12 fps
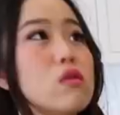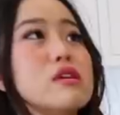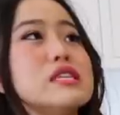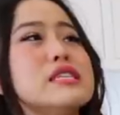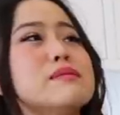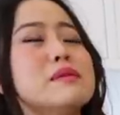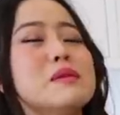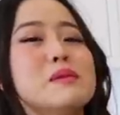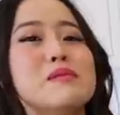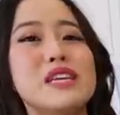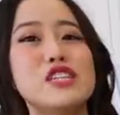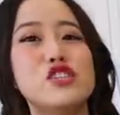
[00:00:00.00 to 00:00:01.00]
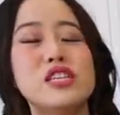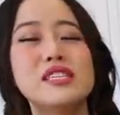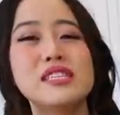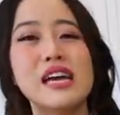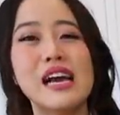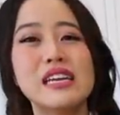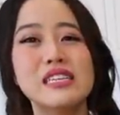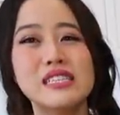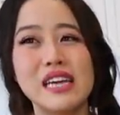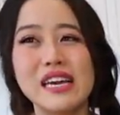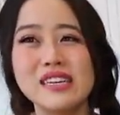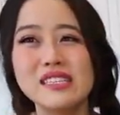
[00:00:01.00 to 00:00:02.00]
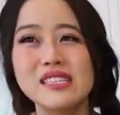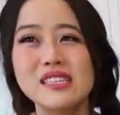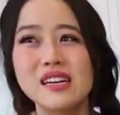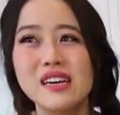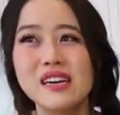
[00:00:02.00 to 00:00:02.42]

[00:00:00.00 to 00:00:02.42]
Or some of them, they just kind of taste,